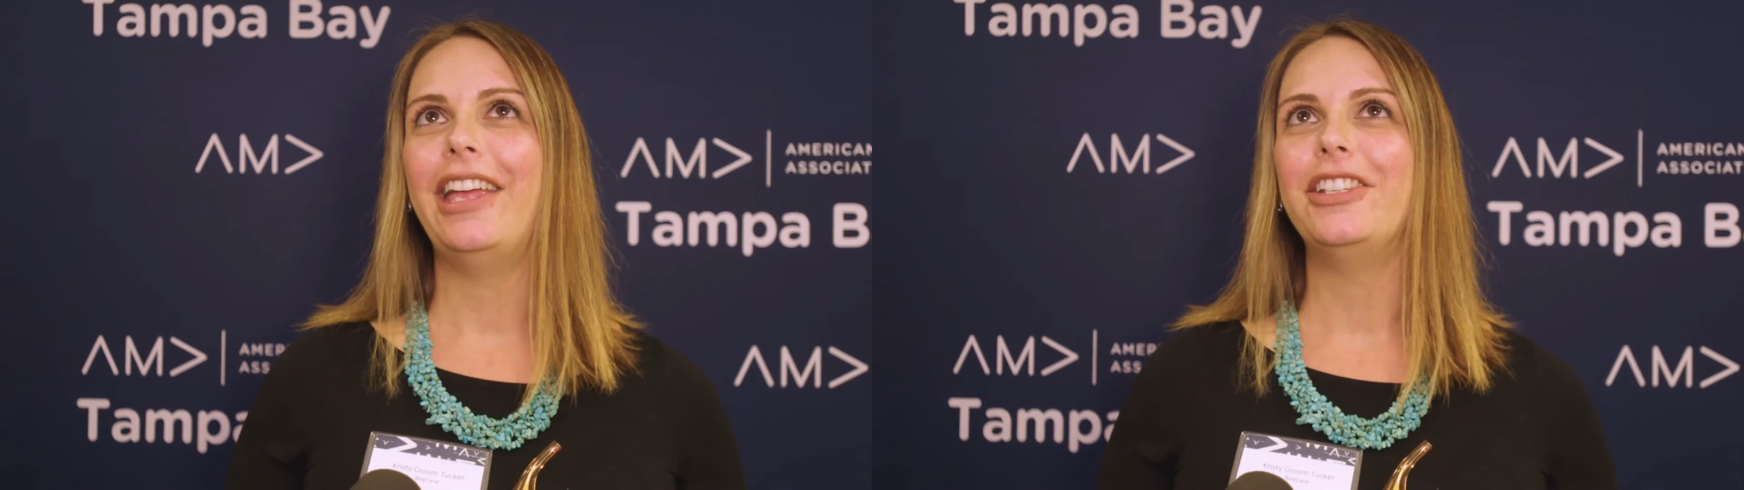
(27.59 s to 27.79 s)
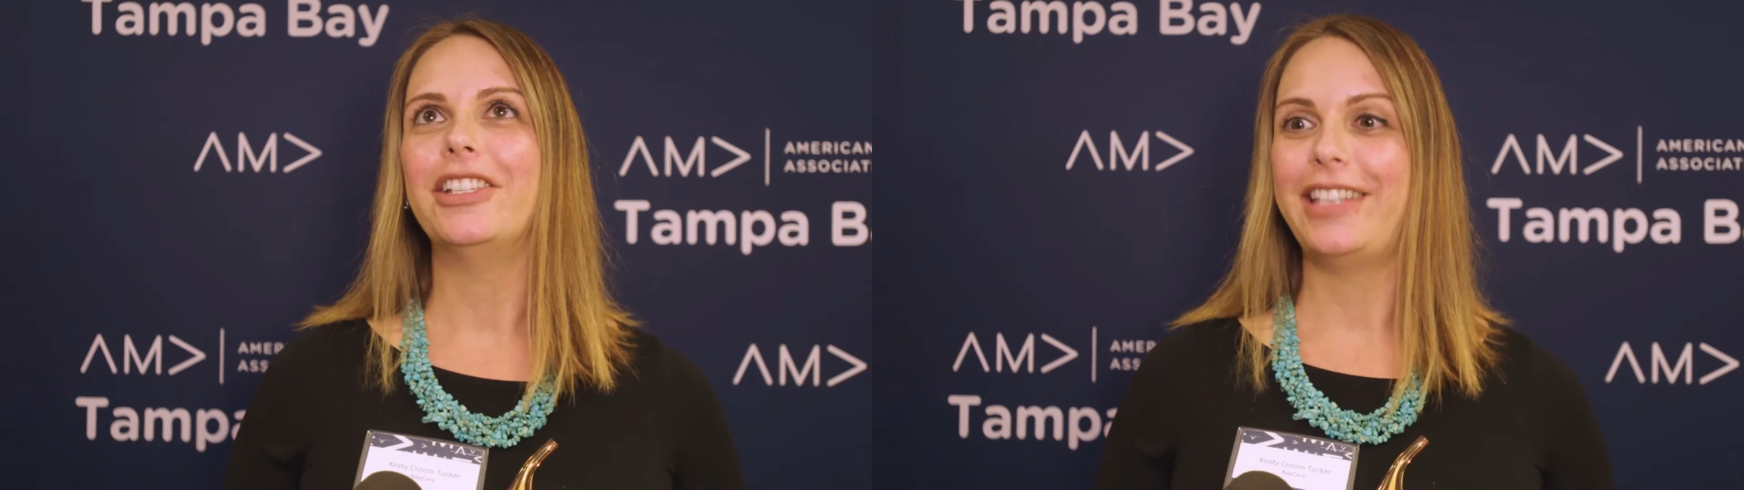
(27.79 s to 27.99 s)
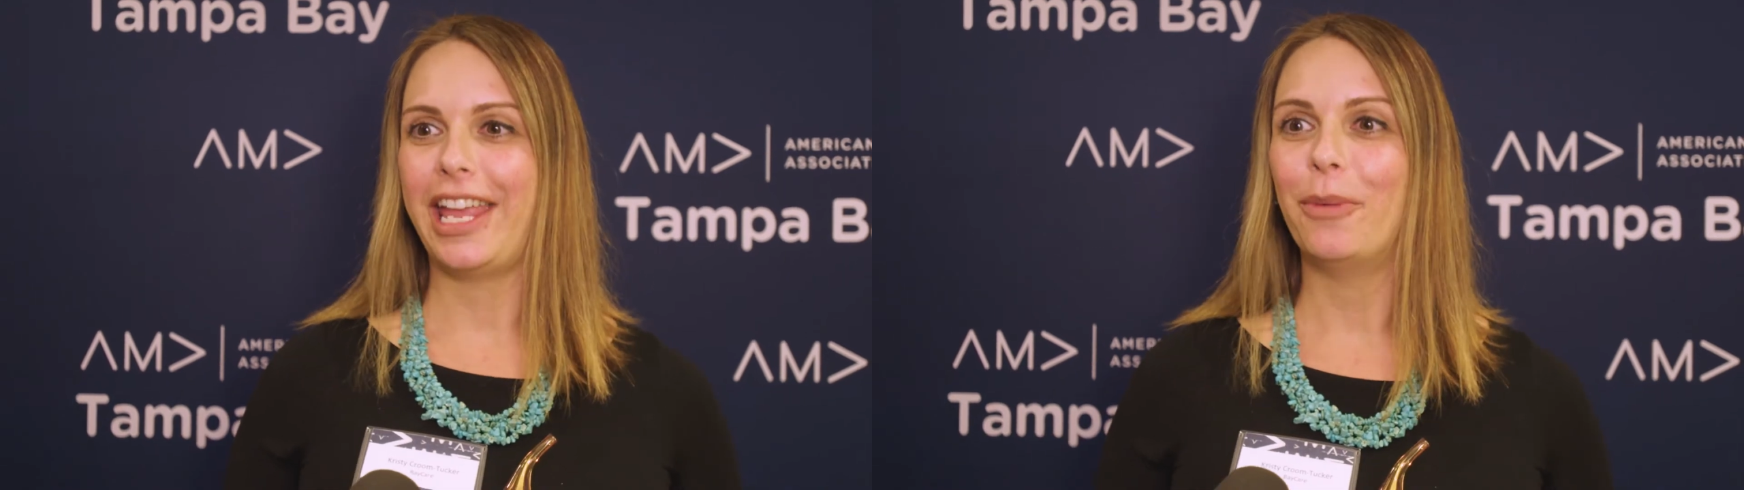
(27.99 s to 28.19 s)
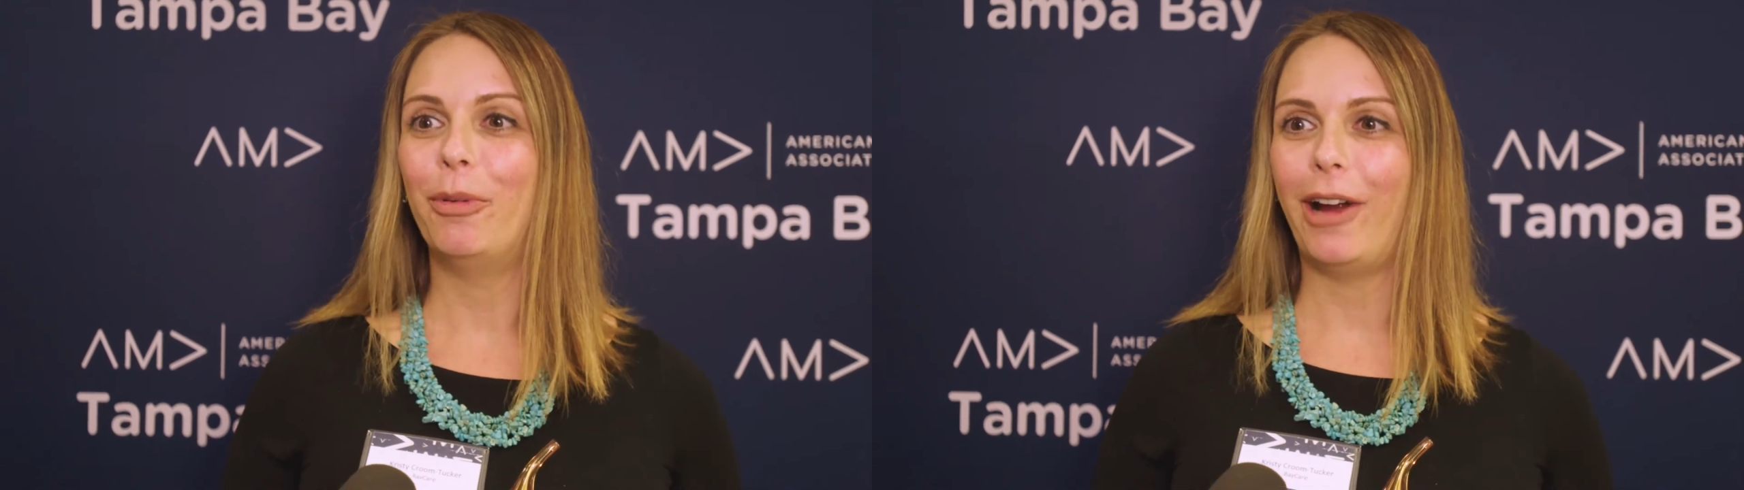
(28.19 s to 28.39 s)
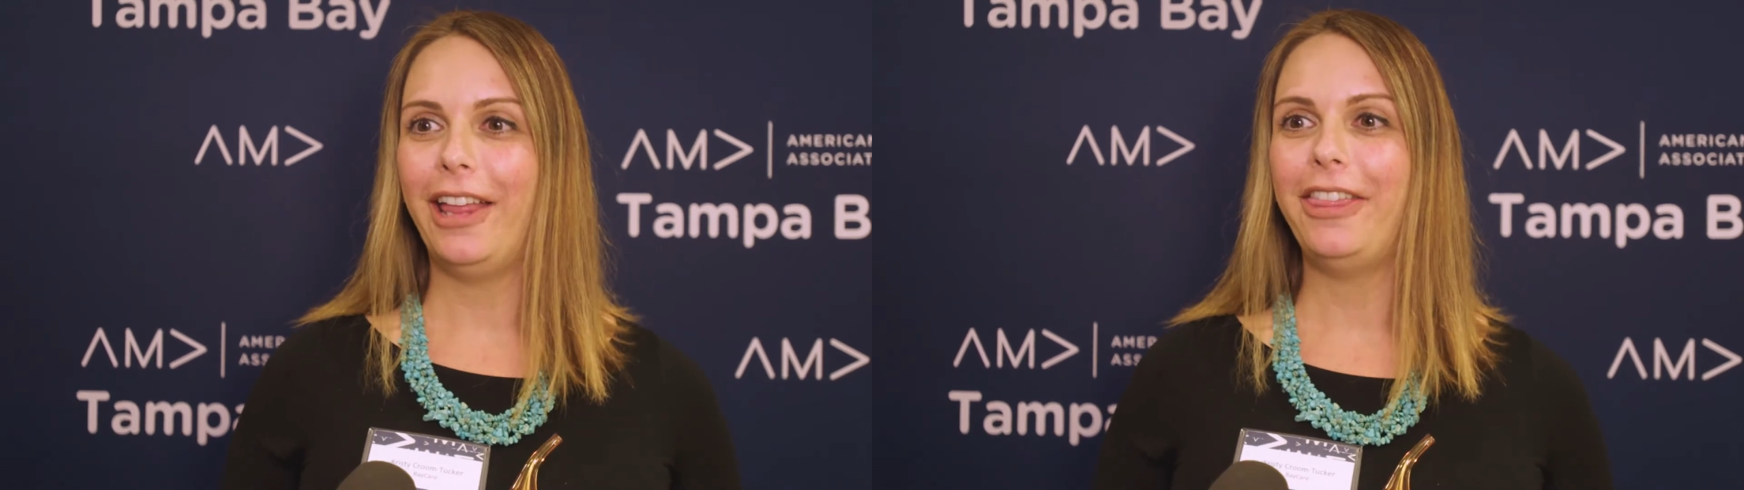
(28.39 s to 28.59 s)
and just take a
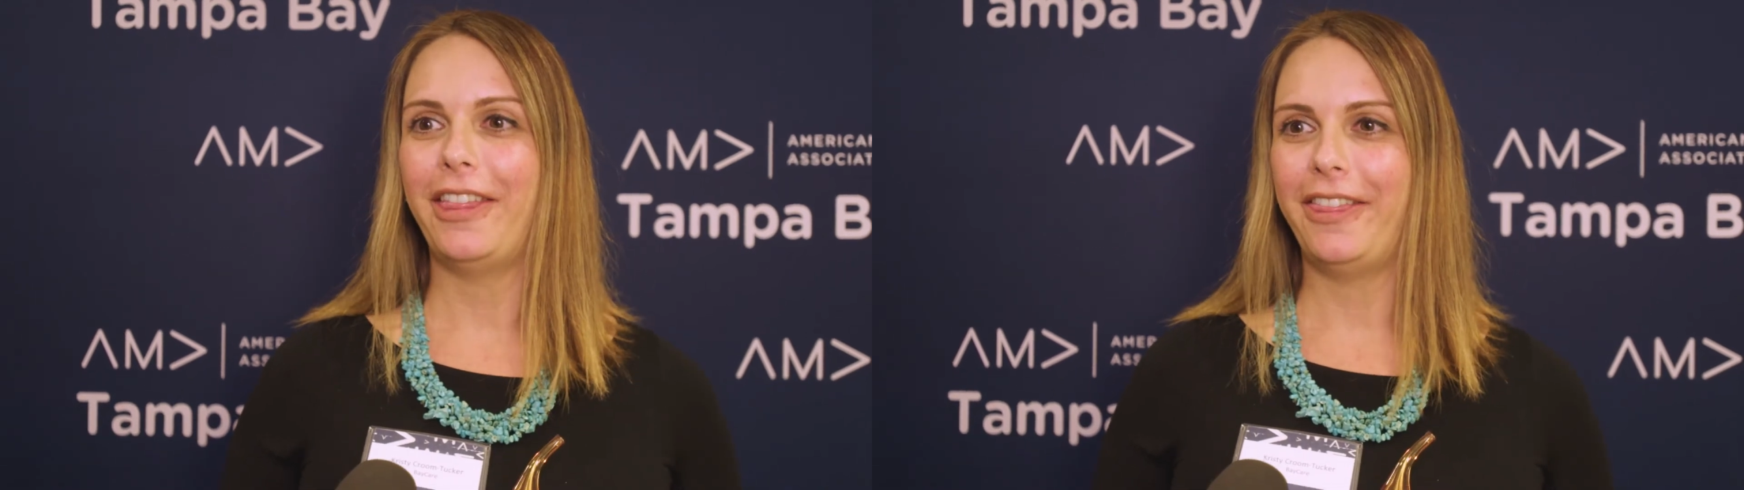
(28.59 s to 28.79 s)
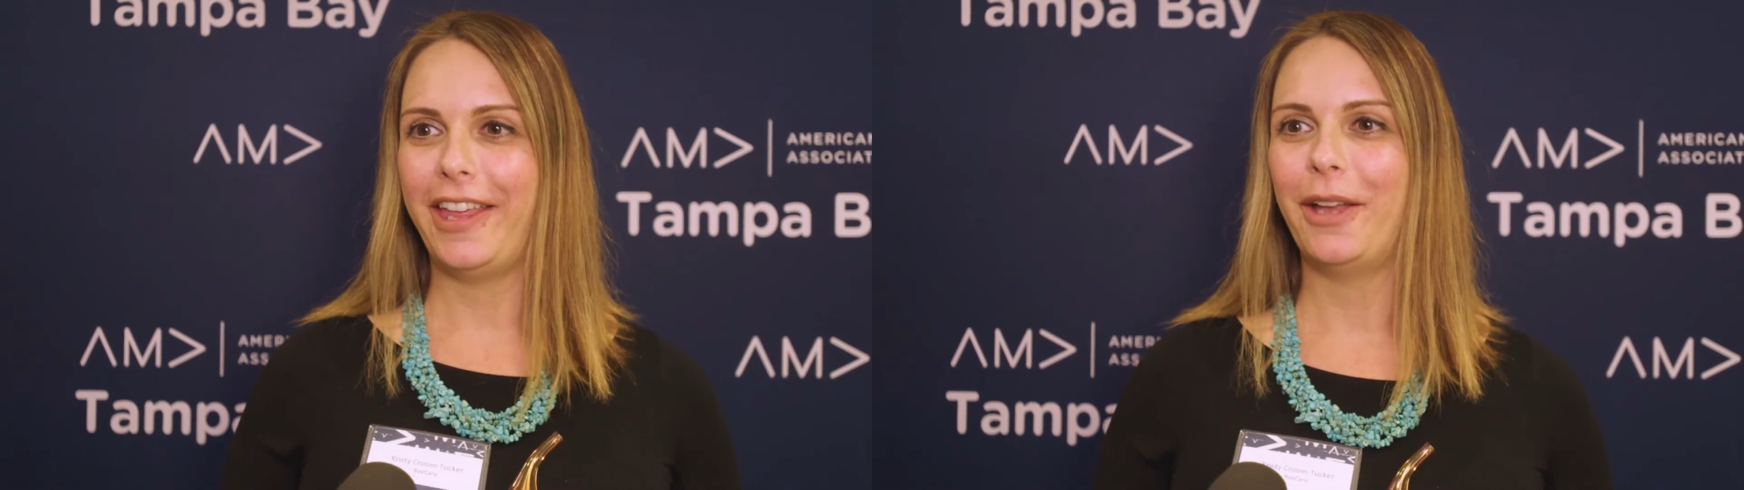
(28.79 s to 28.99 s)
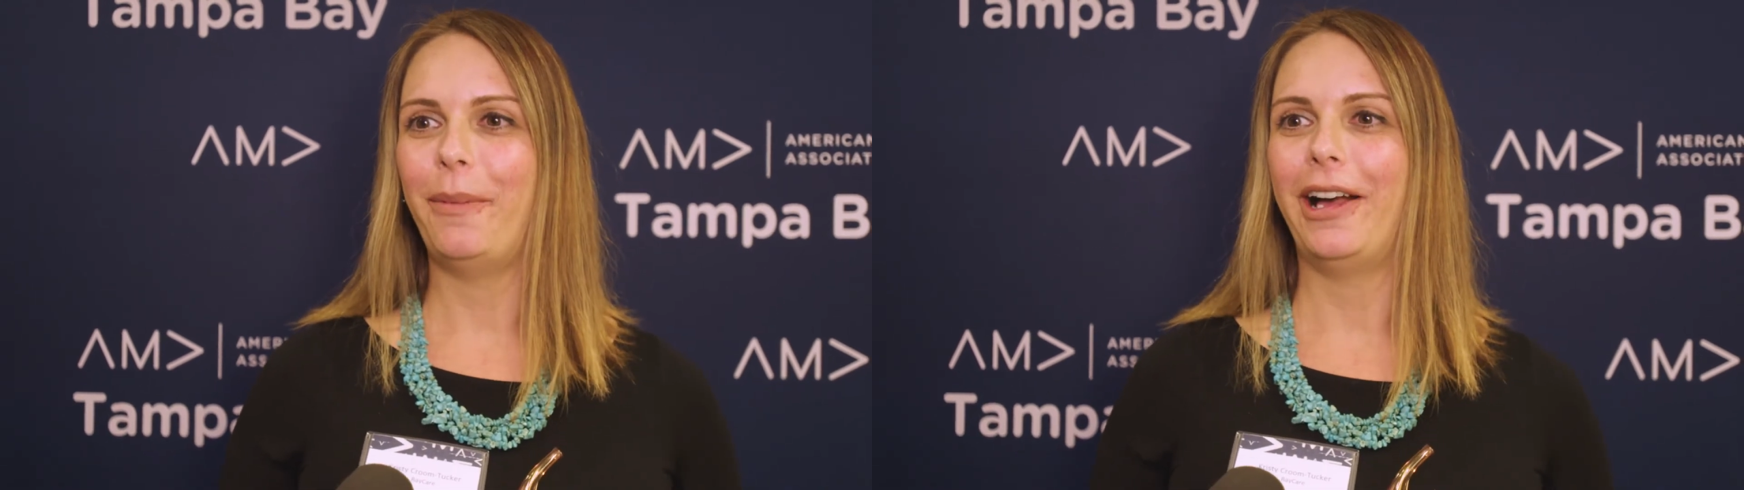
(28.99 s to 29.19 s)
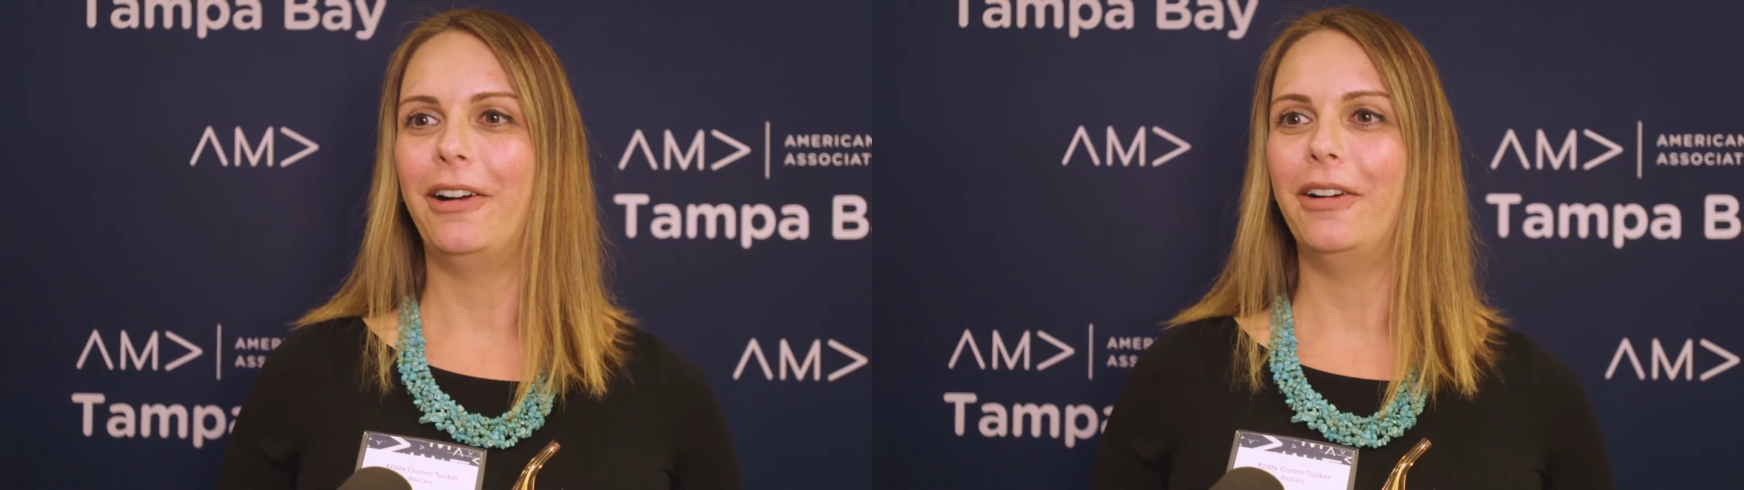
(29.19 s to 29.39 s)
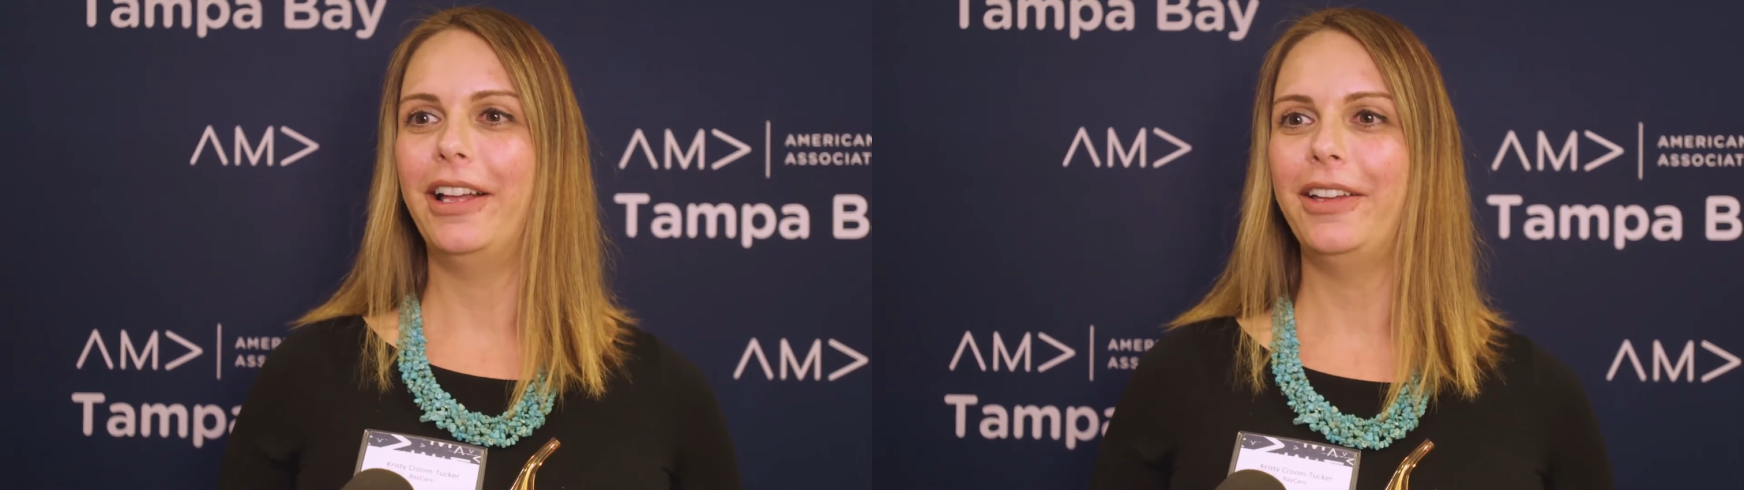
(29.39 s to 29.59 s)
breath and think
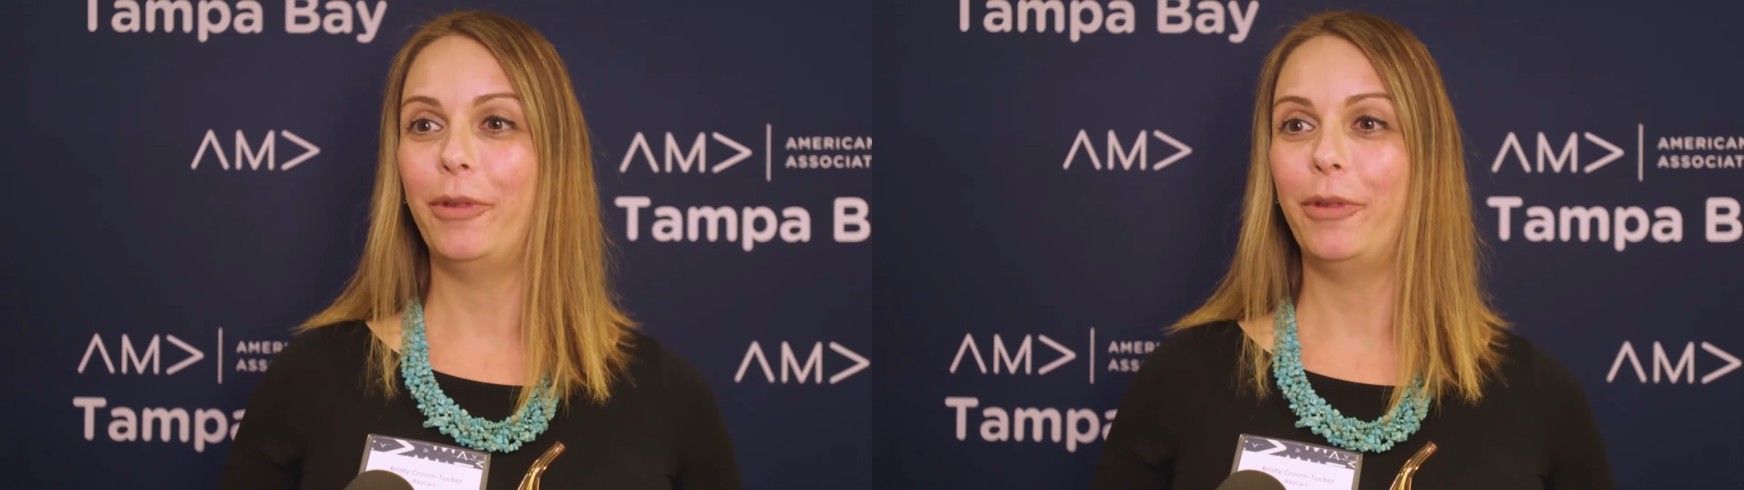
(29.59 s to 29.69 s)
about